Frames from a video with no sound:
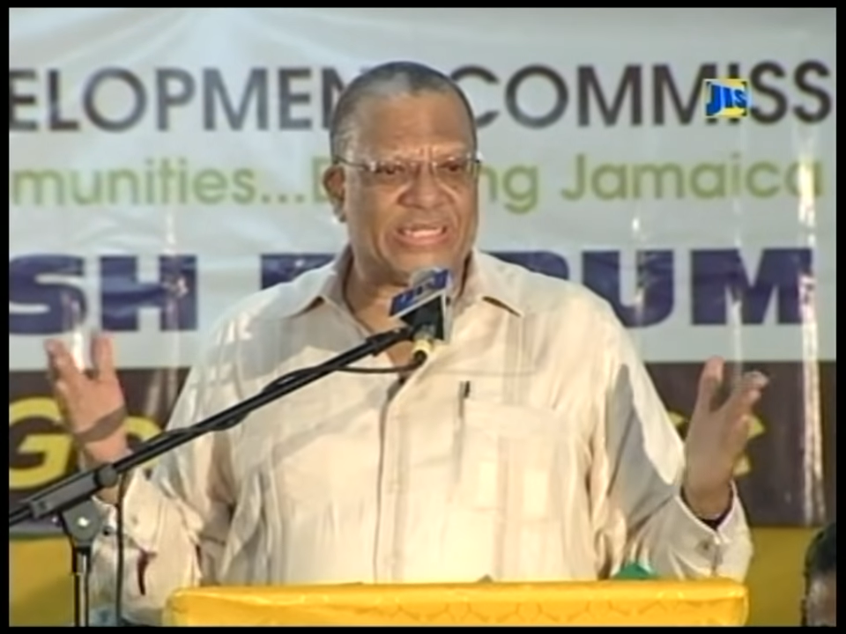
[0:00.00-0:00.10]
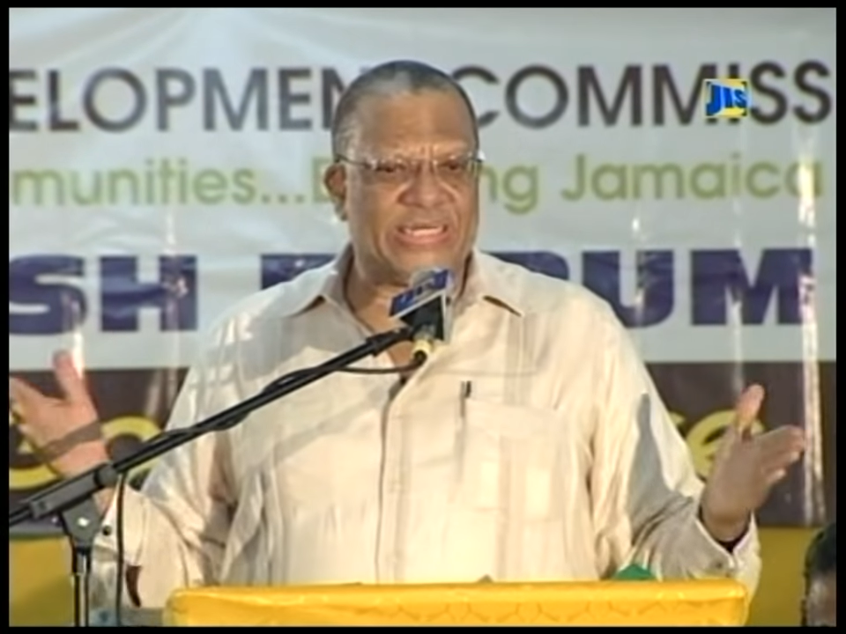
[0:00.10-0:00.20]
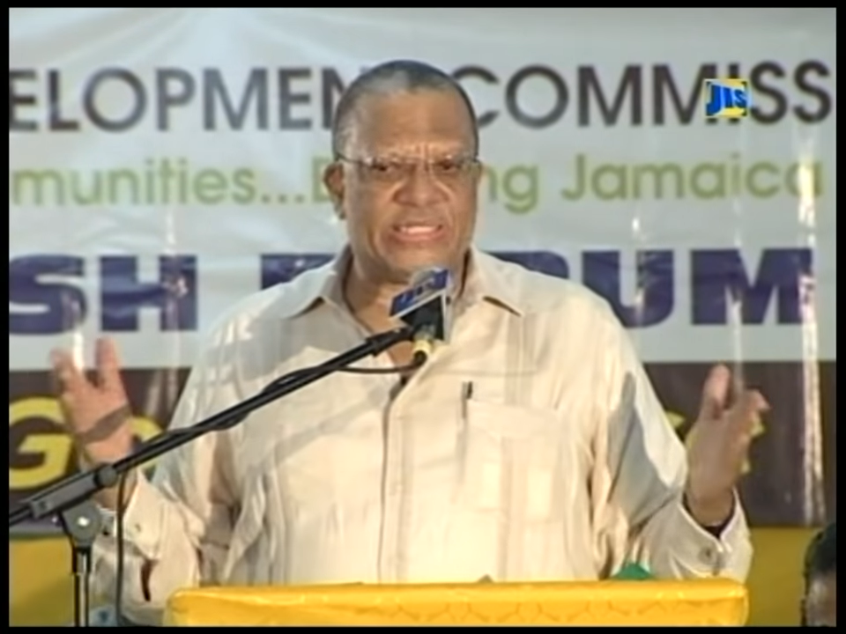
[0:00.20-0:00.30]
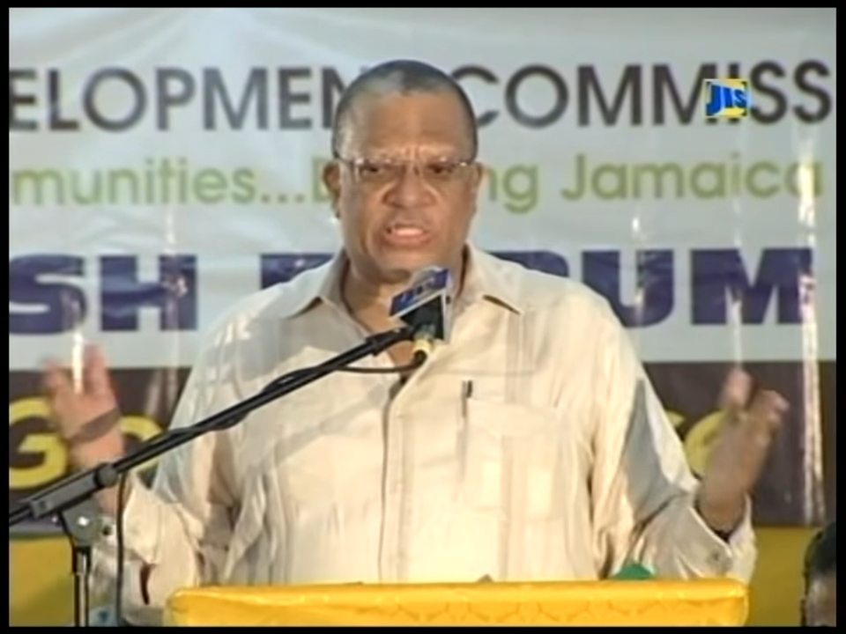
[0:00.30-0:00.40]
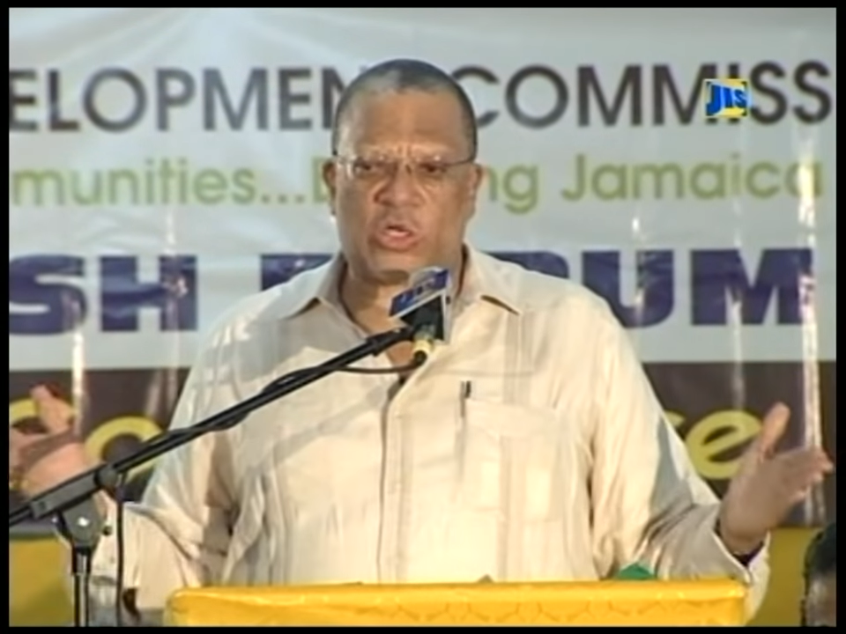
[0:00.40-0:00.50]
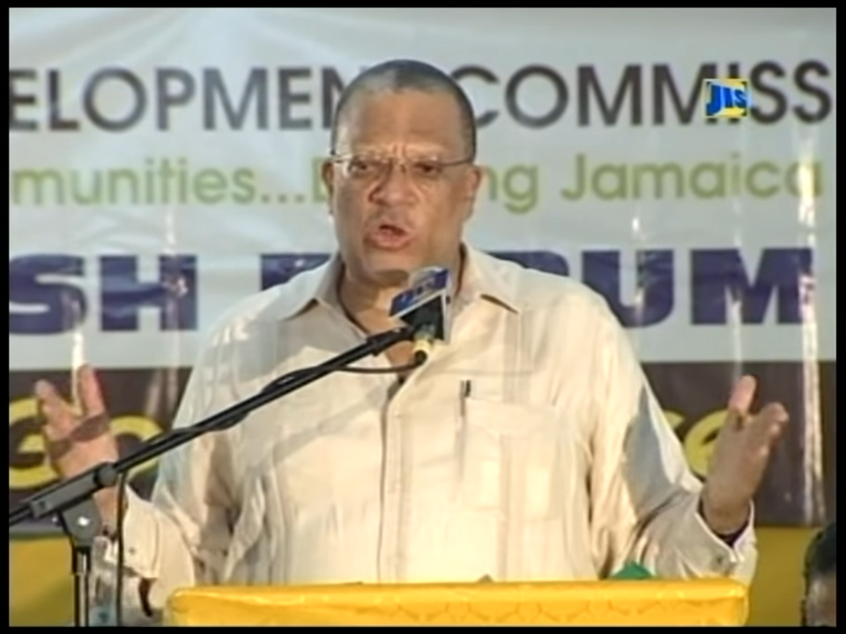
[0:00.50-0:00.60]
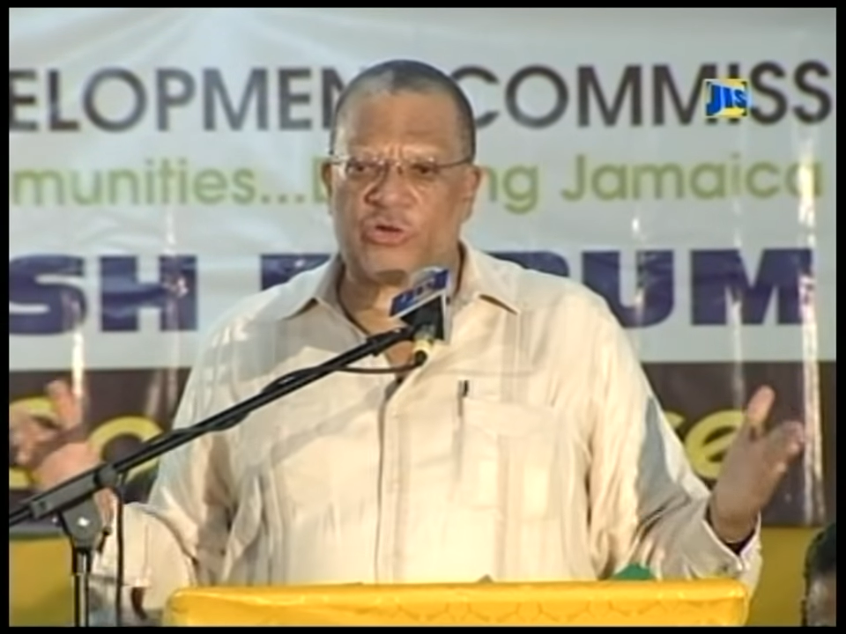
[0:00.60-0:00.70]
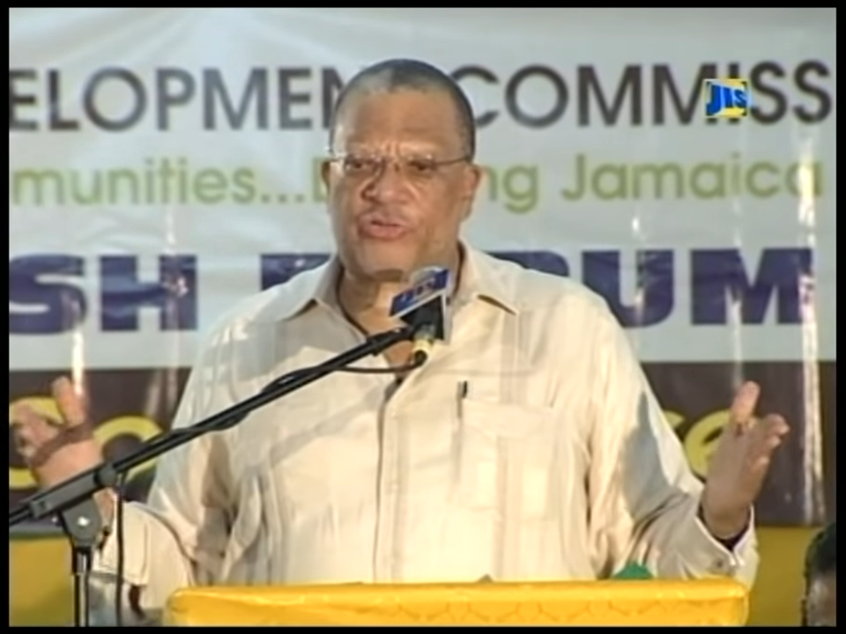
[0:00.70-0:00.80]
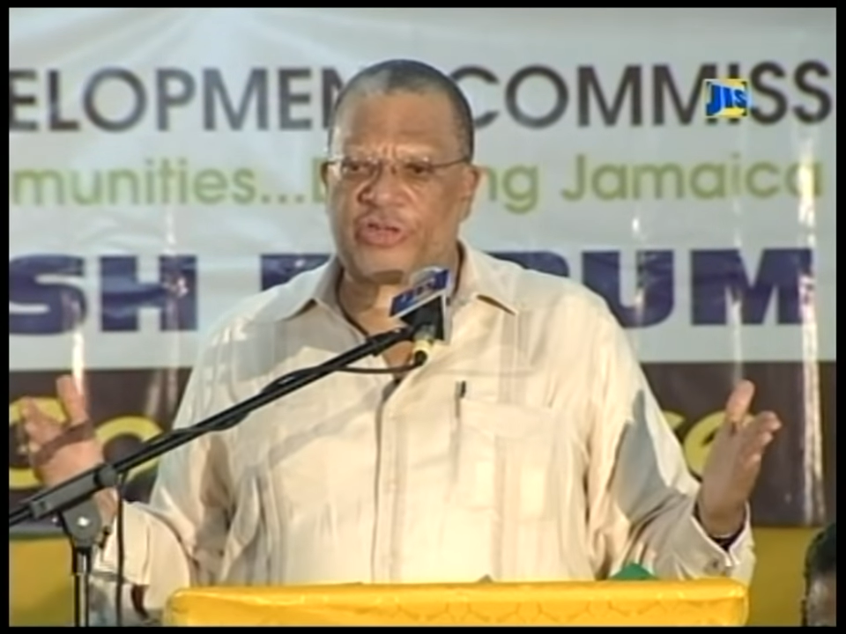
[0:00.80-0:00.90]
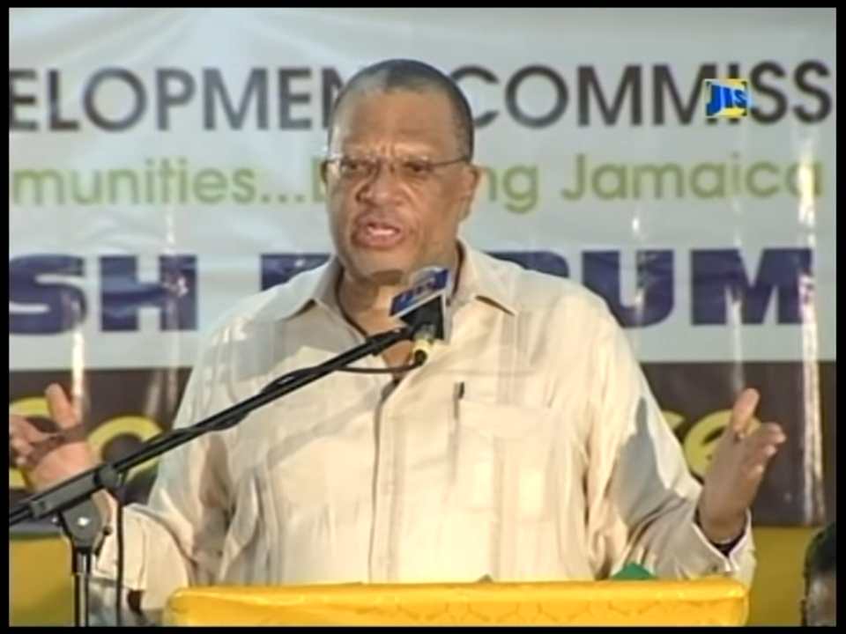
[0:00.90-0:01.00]
in this
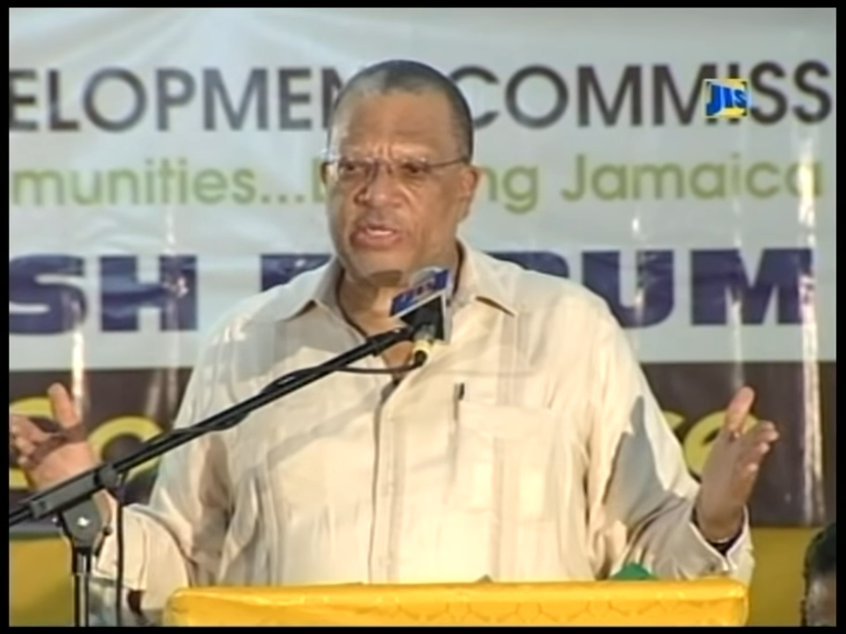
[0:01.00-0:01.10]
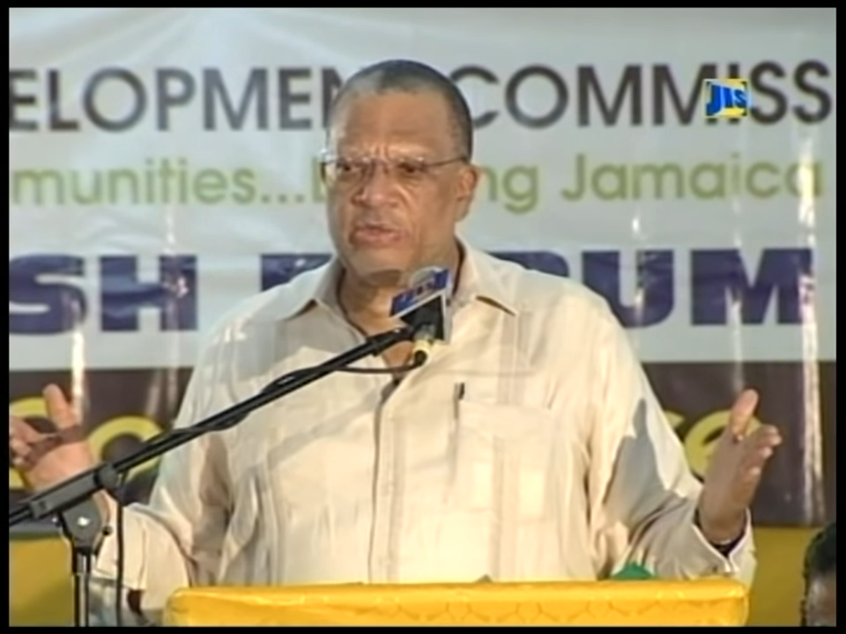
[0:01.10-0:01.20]
country